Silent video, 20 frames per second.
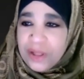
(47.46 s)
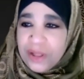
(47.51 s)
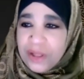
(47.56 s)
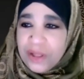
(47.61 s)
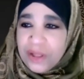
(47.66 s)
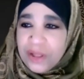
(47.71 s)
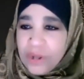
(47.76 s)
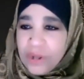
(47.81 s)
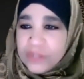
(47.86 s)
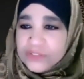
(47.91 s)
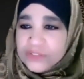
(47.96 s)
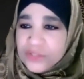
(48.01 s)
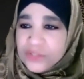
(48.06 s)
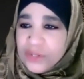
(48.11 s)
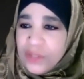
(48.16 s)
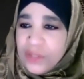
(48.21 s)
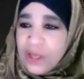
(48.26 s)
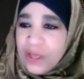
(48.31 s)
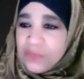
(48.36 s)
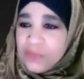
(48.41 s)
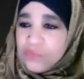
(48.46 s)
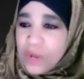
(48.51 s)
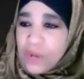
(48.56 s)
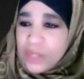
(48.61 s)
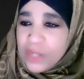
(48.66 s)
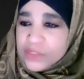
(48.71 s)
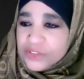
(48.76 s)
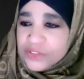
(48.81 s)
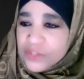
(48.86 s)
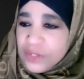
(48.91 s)
wa salat, wa
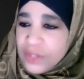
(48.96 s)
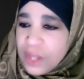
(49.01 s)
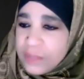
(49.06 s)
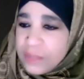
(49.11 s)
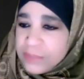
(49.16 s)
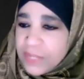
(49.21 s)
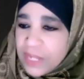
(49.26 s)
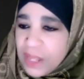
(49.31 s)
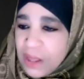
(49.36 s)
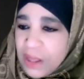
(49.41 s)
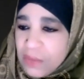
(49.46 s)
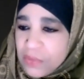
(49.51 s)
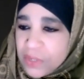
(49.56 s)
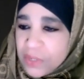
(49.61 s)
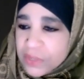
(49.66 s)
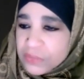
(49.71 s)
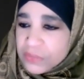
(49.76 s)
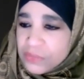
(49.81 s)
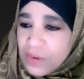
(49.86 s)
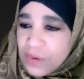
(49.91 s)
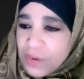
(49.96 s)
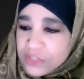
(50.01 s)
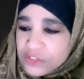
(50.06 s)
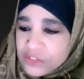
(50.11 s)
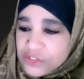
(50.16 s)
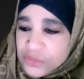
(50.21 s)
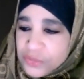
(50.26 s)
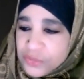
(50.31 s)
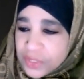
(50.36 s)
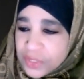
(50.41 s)
salam ala wa
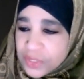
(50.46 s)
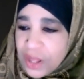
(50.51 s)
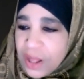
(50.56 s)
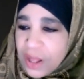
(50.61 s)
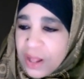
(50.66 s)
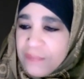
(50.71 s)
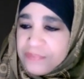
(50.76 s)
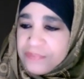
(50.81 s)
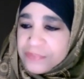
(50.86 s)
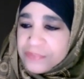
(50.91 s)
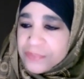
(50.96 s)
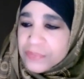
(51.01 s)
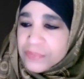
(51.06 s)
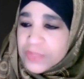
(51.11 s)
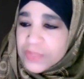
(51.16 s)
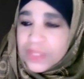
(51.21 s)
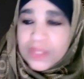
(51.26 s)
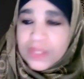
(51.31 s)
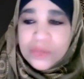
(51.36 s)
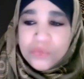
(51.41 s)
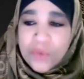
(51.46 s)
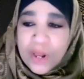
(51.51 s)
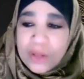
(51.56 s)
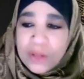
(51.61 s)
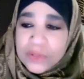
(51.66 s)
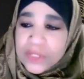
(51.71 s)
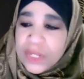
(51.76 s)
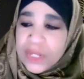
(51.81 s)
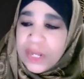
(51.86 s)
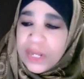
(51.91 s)
rasulullah.
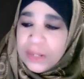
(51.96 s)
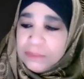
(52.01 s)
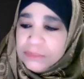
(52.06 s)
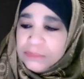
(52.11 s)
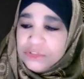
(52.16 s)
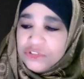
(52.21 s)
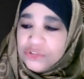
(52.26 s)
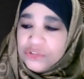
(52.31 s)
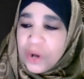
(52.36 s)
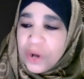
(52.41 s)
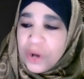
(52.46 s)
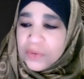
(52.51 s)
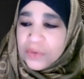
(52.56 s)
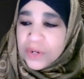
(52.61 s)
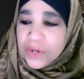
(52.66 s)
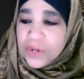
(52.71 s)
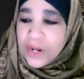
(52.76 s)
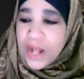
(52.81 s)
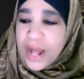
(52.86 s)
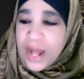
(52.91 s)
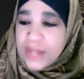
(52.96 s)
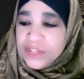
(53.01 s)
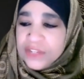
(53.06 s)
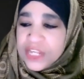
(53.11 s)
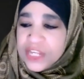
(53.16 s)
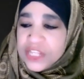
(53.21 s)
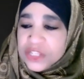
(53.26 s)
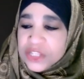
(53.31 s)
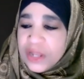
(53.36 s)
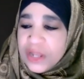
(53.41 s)
Welcome to our
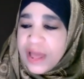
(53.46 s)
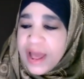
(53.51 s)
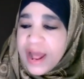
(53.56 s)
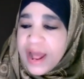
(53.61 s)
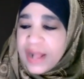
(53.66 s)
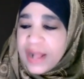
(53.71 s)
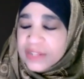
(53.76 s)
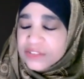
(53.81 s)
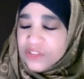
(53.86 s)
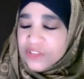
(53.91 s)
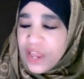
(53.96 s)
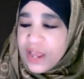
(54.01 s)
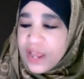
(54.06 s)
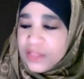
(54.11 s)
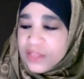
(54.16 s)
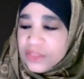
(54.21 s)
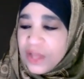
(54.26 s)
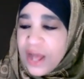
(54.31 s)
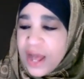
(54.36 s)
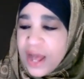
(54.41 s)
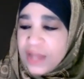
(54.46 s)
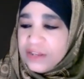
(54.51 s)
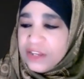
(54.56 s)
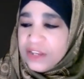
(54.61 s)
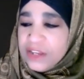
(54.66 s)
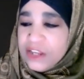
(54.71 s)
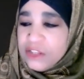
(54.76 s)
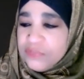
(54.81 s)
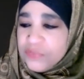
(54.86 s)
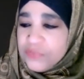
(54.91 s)
hadith class. And the
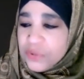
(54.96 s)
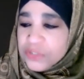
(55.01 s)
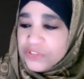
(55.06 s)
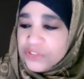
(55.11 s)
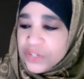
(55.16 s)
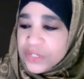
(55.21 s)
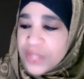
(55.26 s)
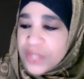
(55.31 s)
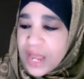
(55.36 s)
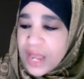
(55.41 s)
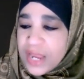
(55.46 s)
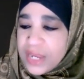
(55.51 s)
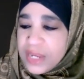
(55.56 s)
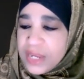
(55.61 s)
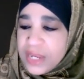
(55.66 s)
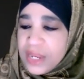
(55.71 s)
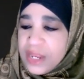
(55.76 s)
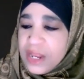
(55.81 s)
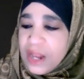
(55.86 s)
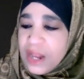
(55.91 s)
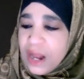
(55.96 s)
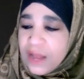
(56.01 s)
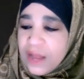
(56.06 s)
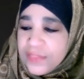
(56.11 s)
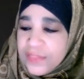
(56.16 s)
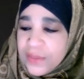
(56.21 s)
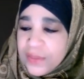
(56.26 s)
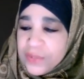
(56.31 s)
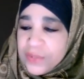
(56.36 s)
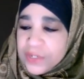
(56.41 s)
hadith for tonight
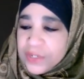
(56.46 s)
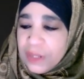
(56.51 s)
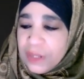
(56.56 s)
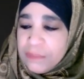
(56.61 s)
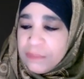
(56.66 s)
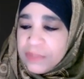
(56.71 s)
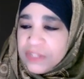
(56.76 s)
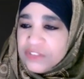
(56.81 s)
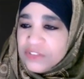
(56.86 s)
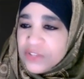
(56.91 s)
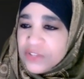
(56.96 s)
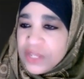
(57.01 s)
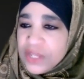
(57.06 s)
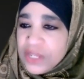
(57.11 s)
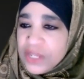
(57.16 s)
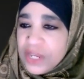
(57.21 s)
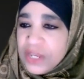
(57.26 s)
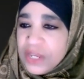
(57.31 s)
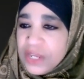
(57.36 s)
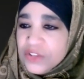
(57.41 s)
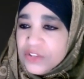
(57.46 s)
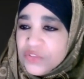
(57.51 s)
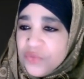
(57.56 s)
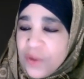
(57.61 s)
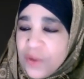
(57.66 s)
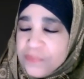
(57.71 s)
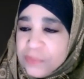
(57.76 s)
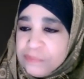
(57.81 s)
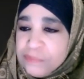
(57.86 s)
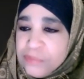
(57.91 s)
that we're going to be studying is
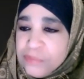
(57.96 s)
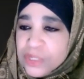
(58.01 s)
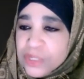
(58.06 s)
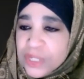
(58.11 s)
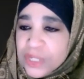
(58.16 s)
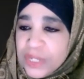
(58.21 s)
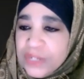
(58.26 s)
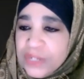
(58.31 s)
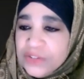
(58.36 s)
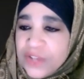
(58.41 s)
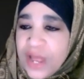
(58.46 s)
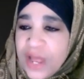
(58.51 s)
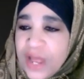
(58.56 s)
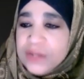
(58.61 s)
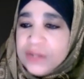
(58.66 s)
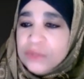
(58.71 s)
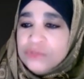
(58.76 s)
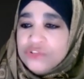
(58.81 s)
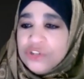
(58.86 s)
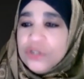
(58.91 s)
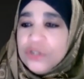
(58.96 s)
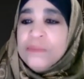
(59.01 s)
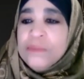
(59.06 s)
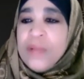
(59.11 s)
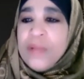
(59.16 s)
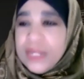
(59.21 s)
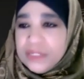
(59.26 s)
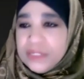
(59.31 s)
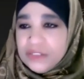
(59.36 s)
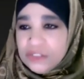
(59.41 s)
from the book entitled
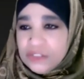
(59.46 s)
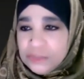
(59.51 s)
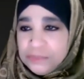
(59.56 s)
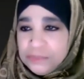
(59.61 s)
Termites.